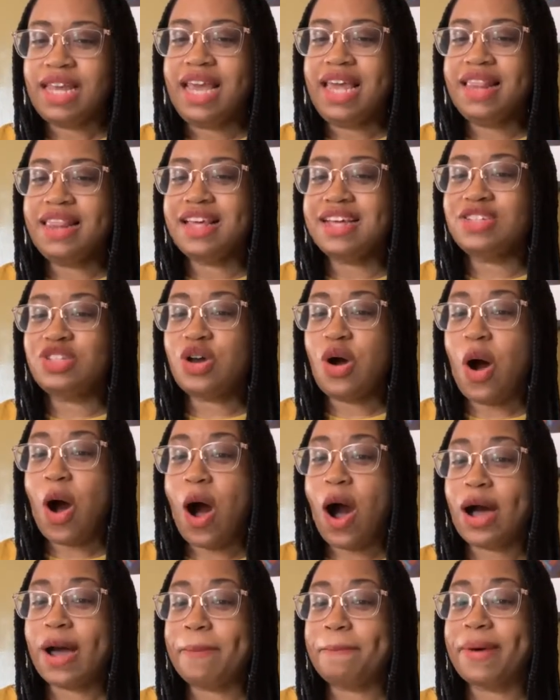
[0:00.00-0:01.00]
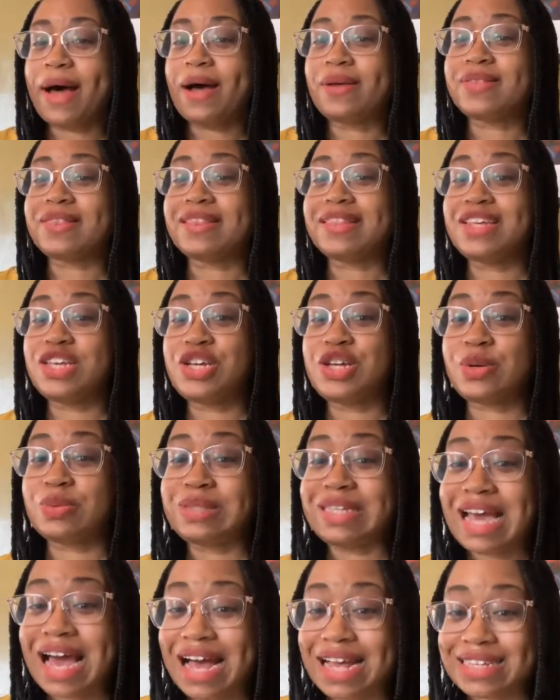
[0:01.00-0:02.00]
And then talk about,
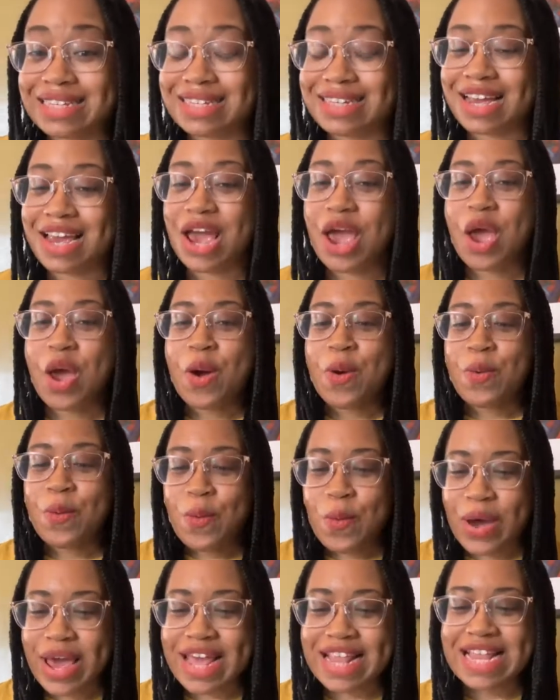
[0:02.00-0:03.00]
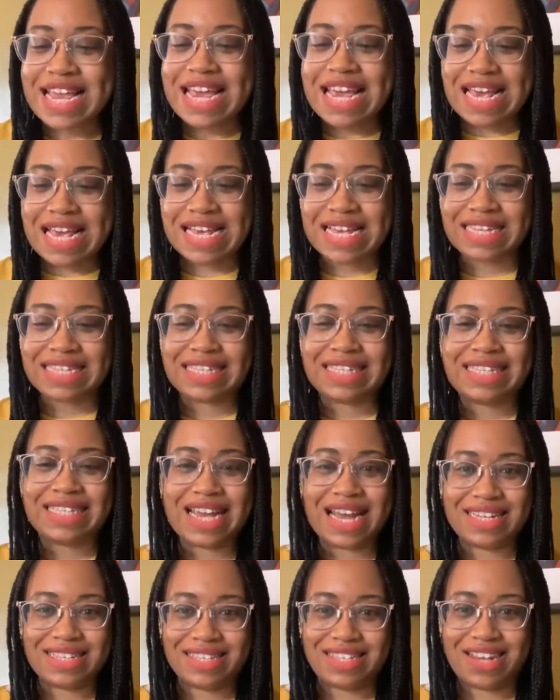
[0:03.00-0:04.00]
testing. When is
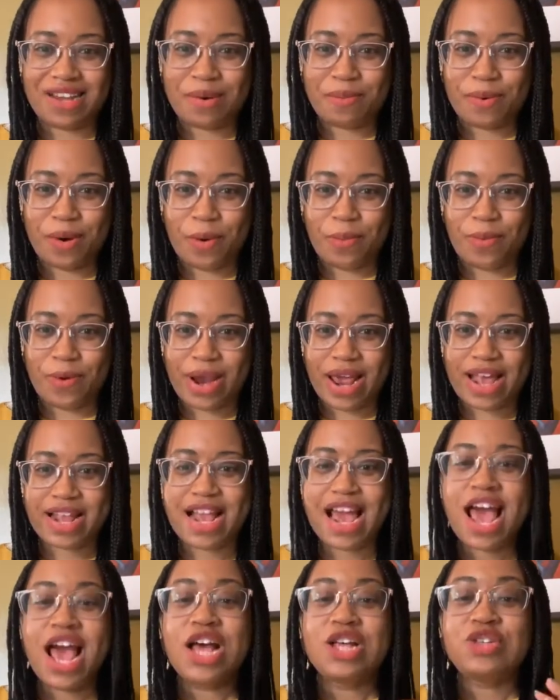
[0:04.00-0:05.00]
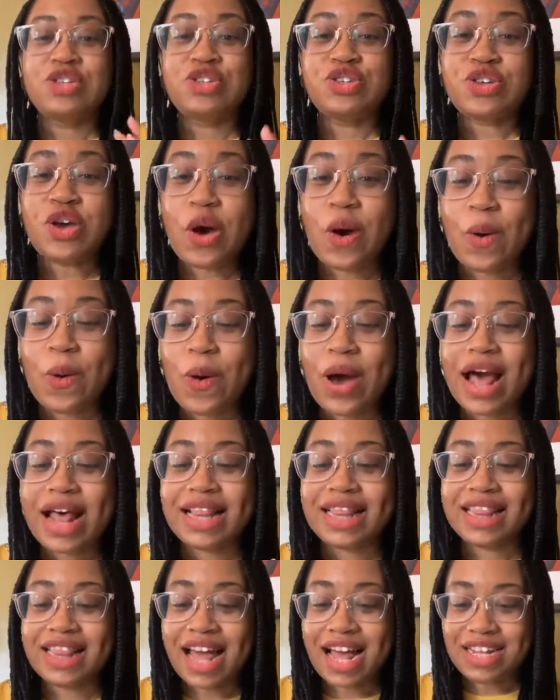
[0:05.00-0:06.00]
testing appropriate? So
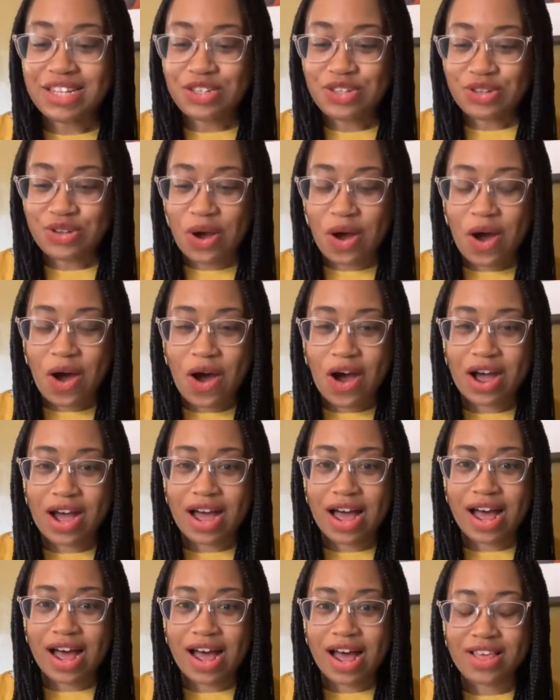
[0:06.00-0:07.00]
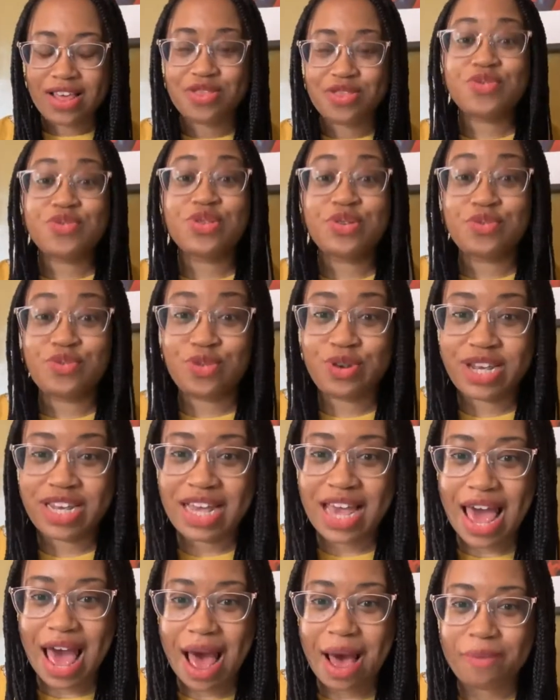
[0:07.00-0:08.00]
let's talk through the
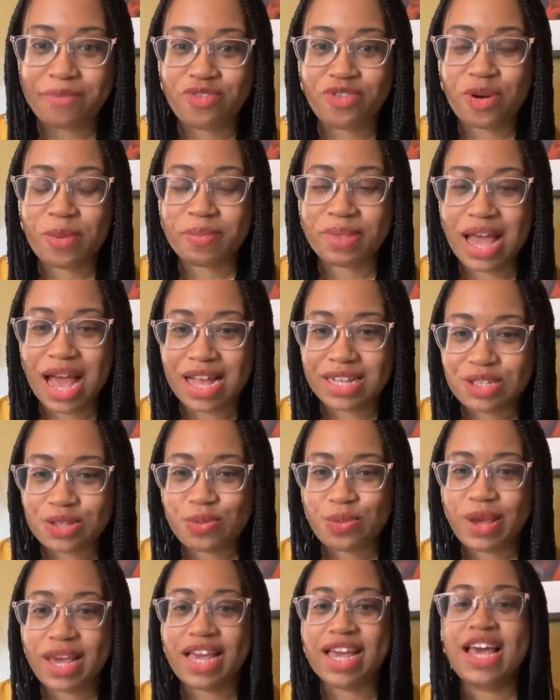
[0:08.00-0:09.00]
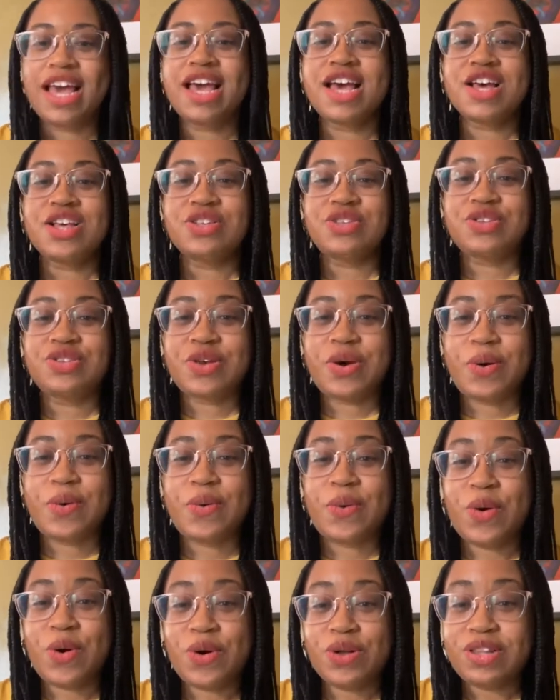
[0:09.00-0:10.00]
recap from last week.
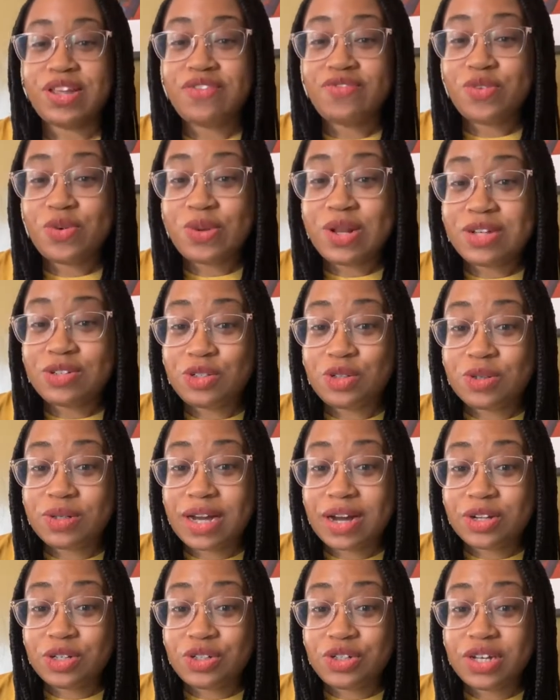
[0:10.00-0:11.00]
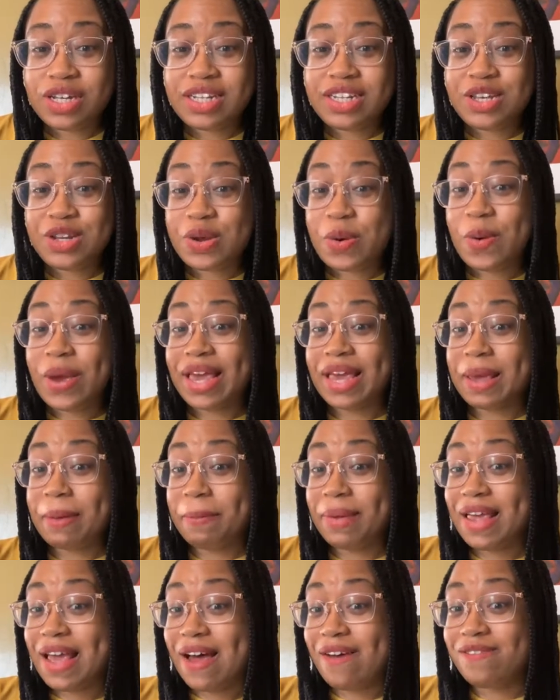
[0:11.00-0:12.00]
So early food introduction, it can
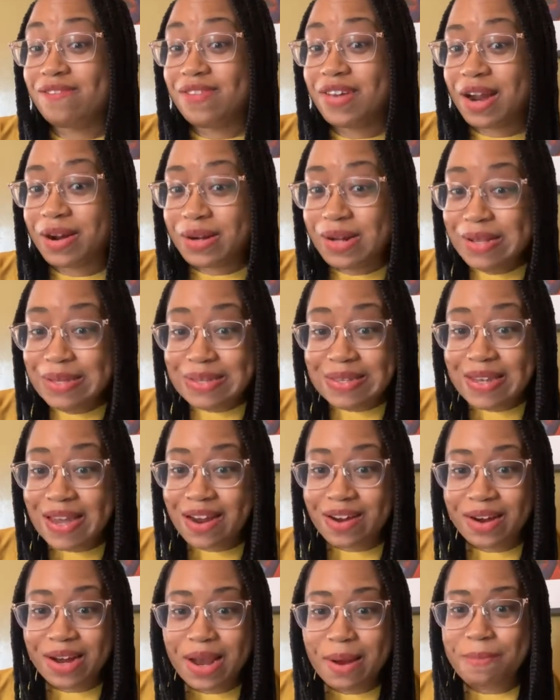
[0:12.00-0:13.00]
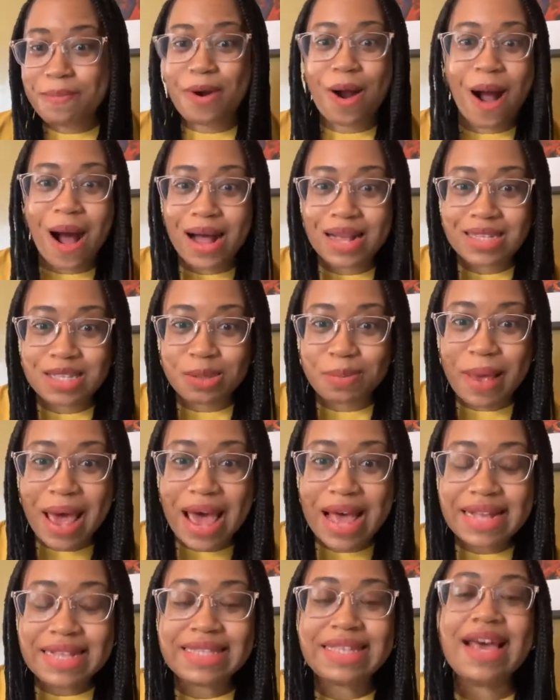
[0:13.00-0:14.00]
be a very scary
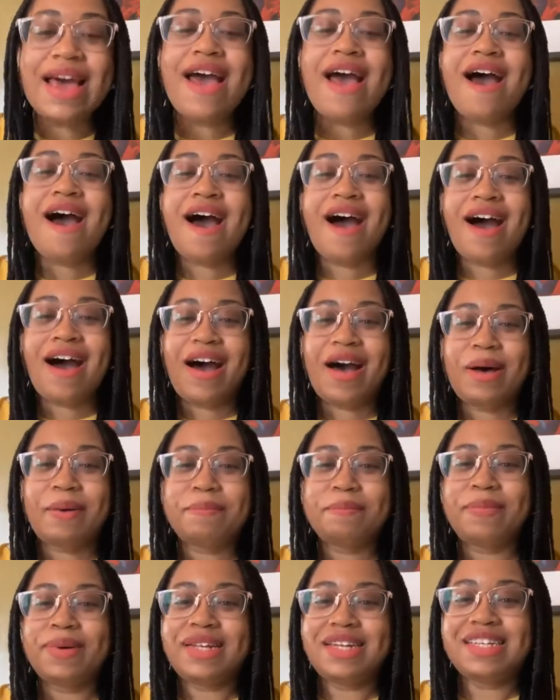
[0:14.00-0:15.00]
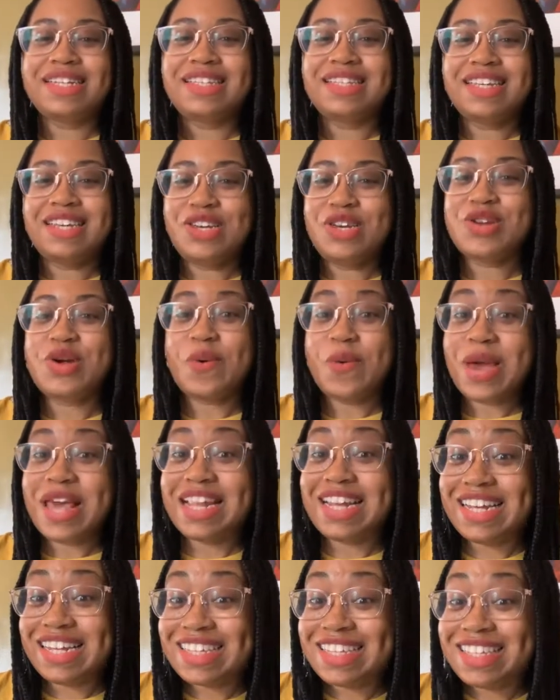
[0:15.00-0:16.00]
prospect, but it
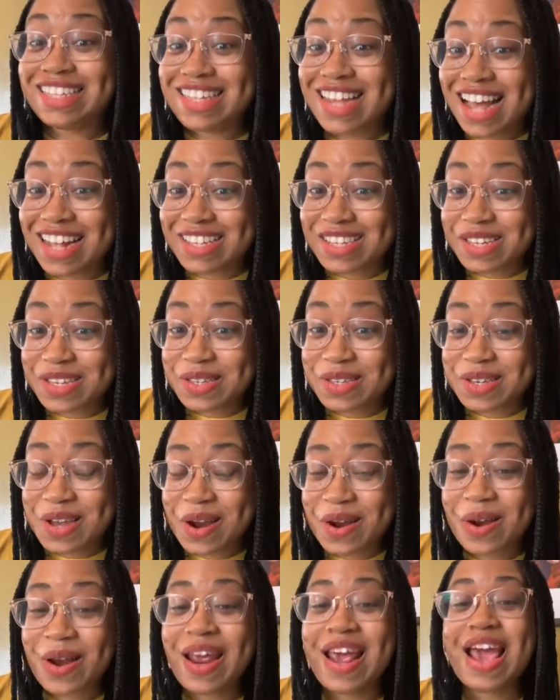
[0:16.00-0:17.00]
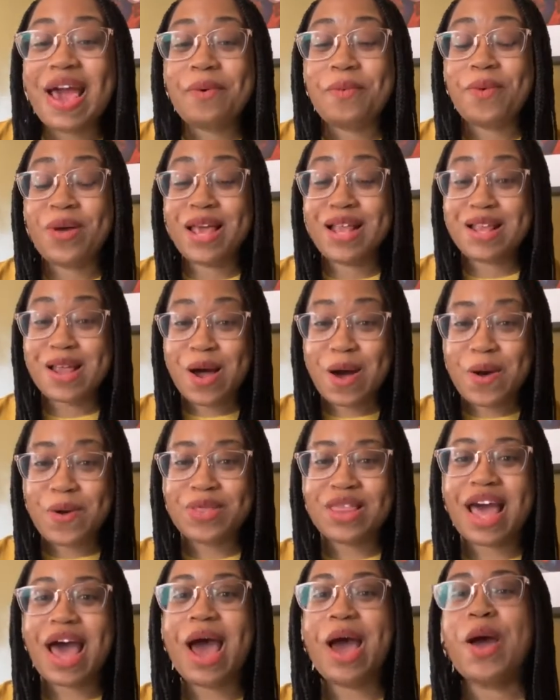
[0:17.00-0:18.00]
is necessary. And we know
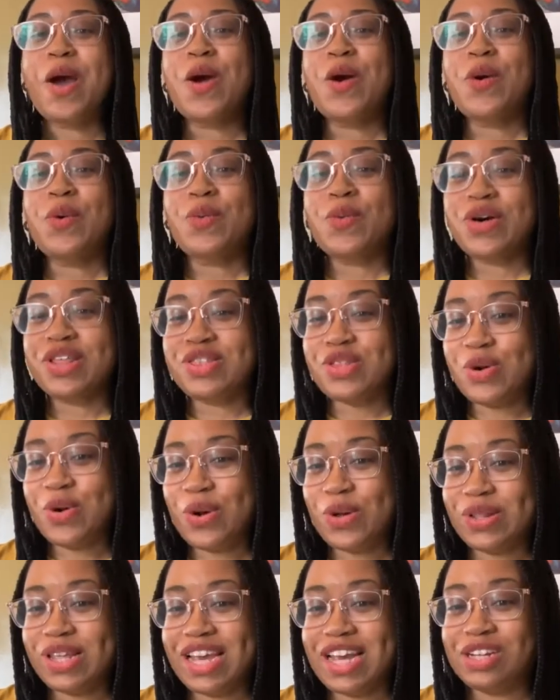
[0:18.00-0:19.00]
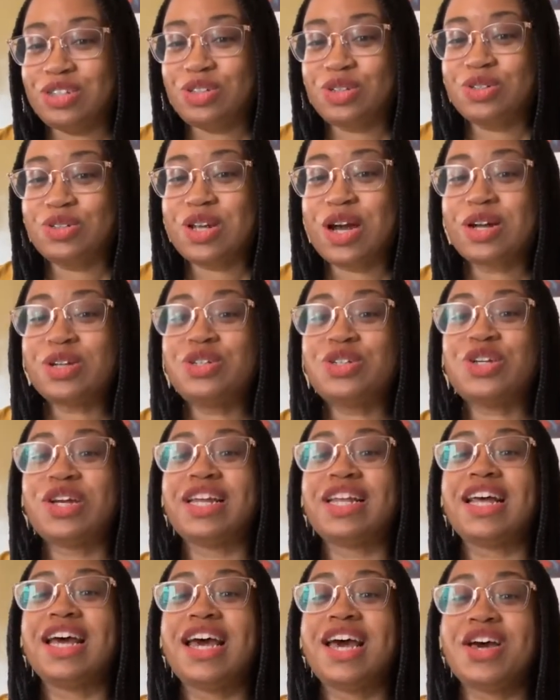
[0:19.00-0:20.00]
that with early
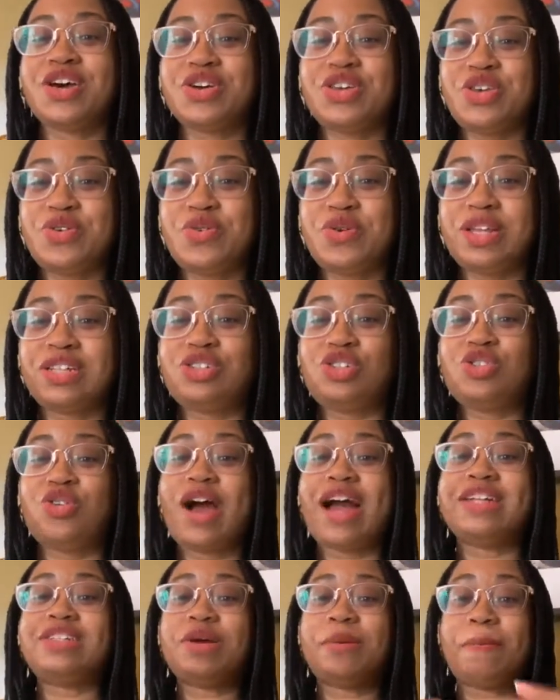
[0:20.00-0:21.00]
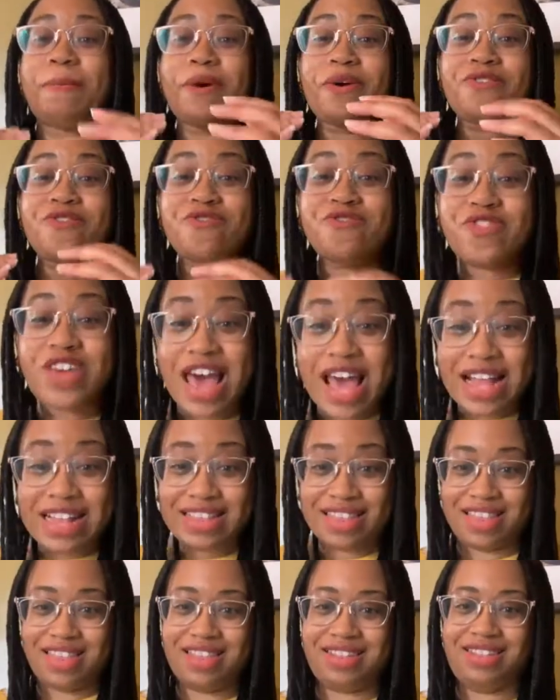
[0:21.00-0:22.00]
introduction, you can try to
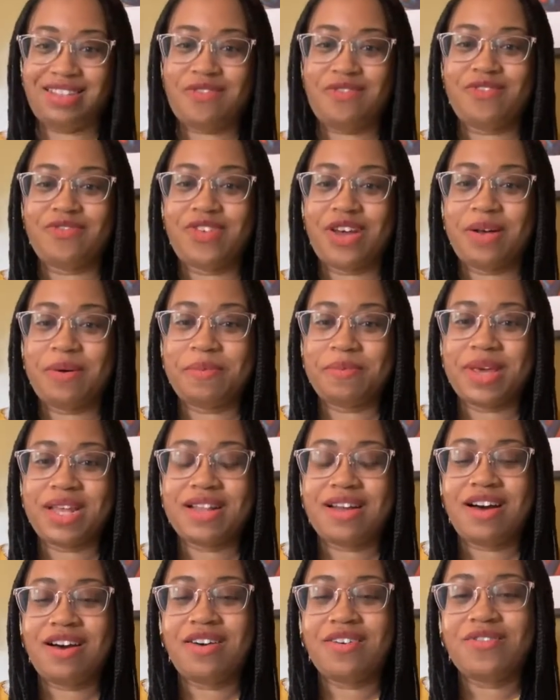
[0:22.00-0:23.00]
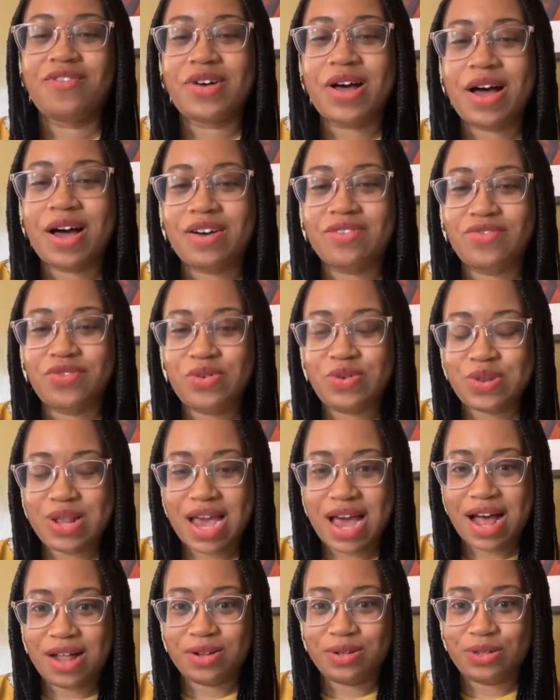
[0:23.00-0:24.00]
prevent the development of food
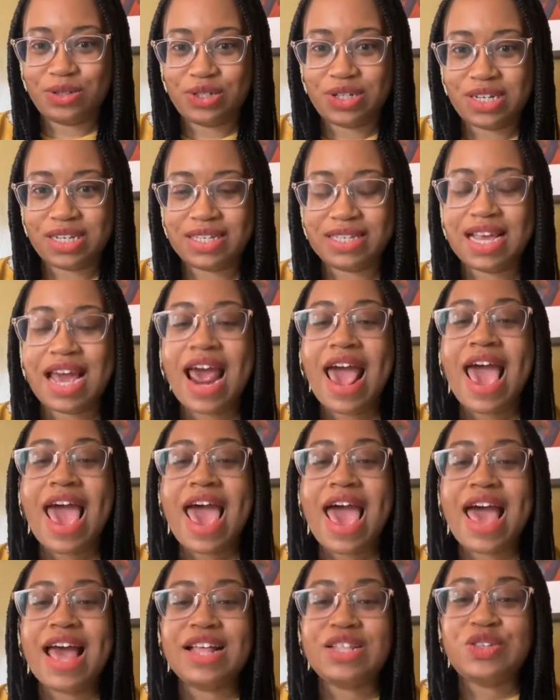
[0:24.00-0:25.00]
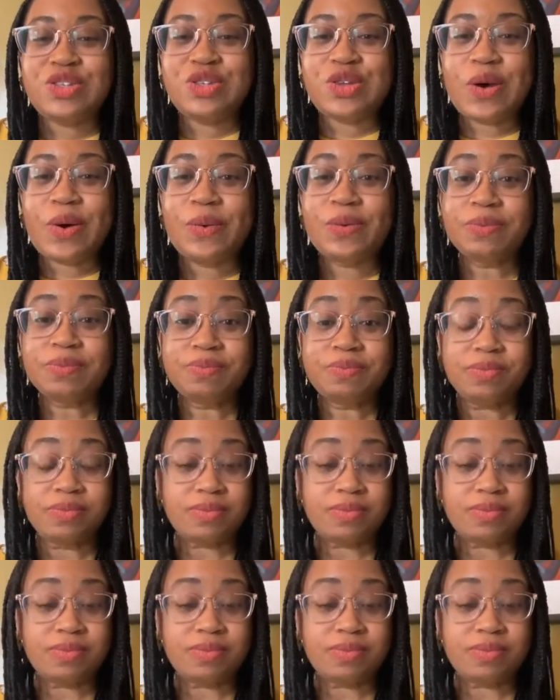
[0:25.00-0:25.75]
allergies. And so